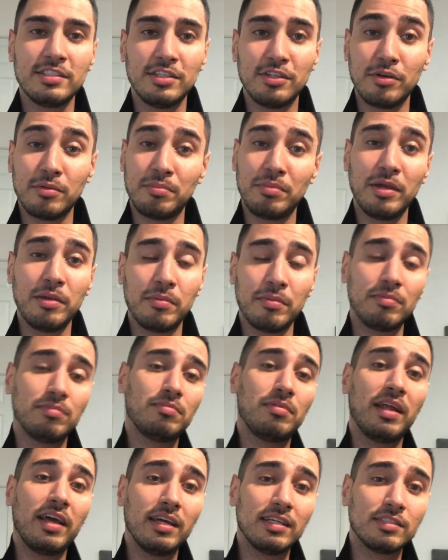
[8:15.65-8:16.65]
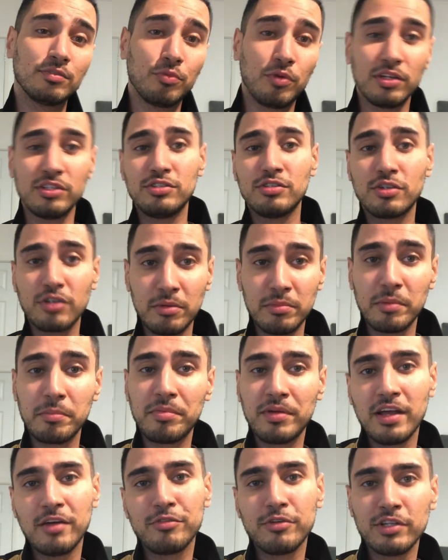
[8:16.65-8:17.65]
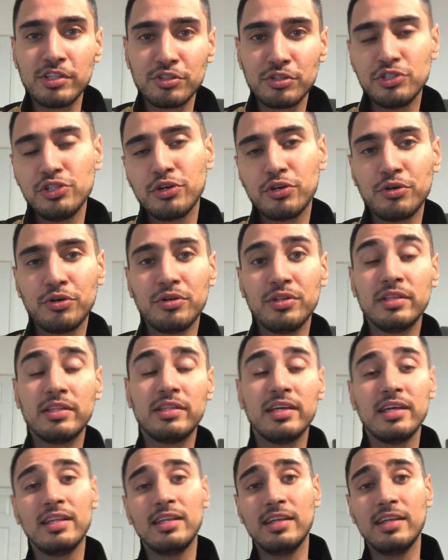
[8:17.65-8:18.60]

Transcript: You know, people, players want to come and play for Antonio Conte.